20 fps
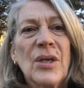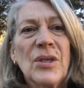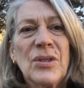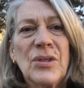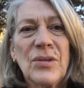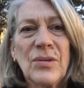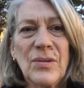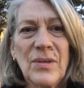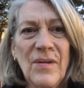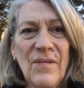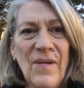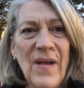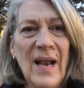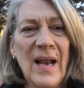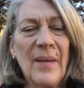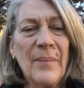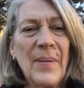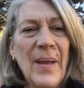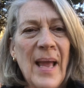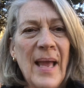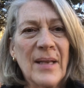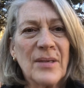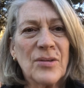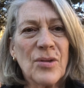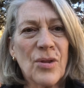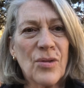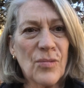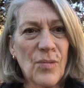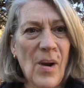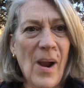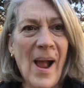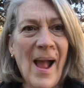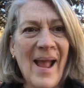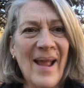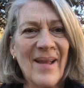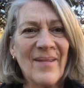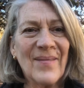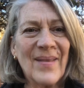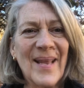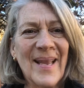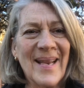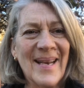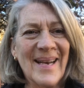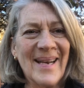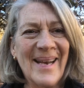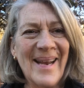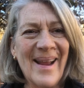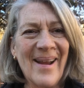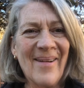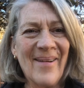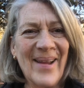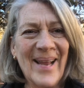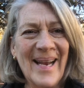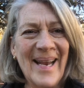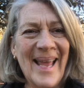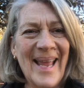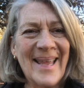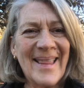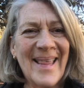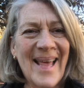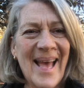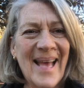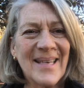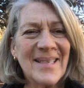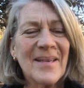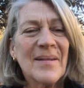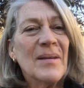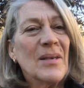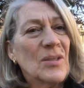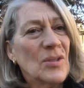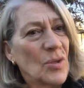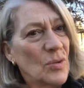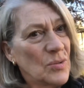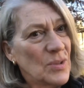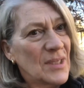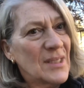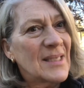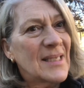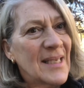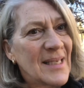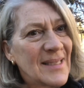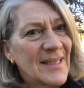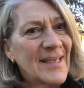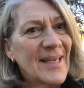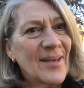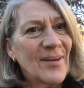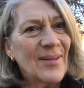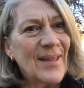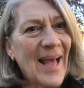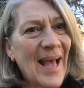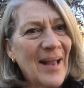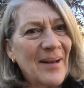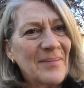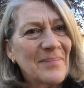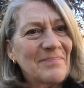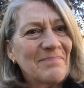to develop and to thrive in an area like that. So just consider that